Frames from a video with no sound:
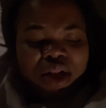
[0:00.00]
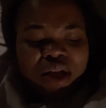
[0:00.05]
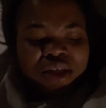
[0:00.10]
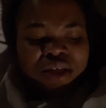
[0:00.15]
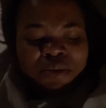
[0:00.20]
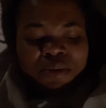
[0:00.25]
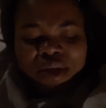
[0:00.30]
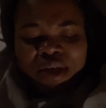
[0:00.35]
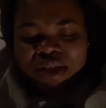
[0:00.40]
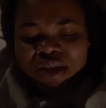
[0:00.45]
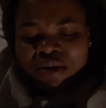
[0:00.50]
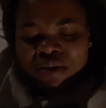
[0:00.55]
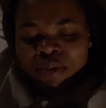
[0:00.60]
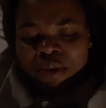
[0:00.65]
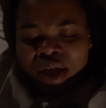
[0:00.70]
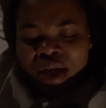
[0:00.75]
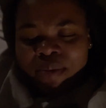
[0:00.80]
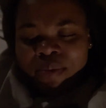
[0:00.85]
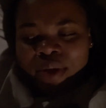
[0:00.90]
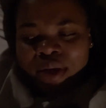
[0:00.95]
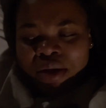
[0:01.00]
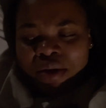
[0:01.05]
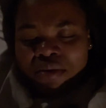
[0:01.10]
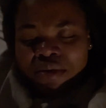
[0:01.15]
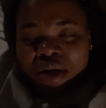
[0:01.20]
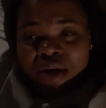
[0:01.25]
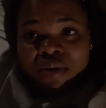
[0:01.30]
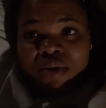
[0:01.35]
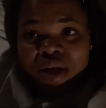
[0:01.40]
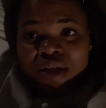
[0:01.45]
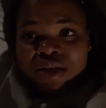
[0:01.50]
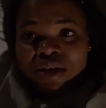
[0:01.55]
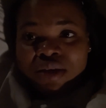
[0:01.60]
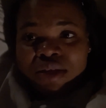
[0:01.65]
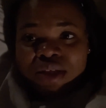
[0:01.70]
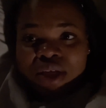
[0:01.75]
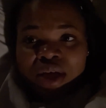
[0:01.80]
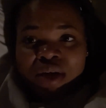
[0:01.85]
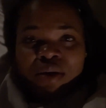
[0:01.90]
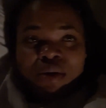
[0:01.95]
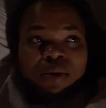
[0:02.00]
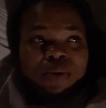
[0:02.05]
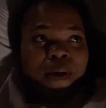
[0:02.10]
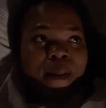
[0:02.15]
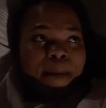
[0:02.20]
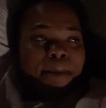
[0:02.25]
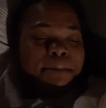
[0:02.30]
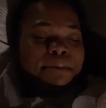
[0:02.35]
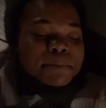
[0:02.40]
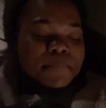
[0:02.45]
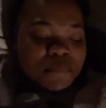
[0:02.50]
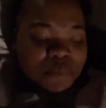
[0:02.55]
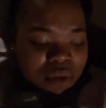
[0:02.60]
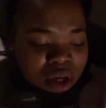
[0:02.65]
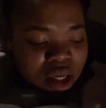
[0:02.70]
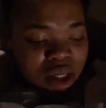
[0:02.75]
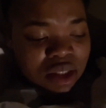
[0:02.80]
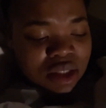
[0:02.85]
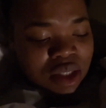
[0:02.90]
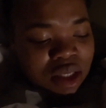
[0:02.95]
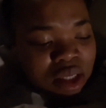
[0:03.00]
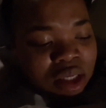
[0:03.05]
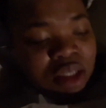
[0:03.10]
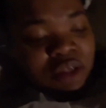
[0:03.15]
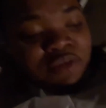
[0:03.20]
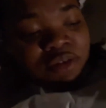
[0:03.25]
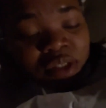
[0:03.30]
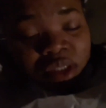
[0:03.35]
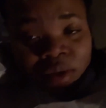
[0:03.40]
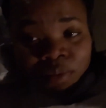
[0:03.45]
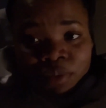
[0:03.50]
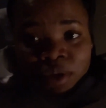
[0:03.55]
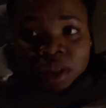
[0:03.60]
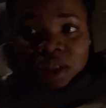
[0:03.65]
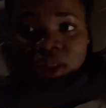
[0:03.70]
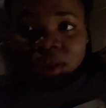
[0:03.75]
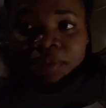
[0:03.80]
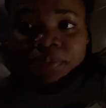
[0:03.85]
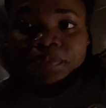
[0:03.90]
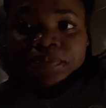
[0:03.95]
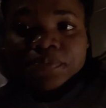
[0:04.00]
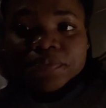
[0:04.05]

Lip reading: He was on the bed, but I don't know. I told y'all, these kids, for some reason,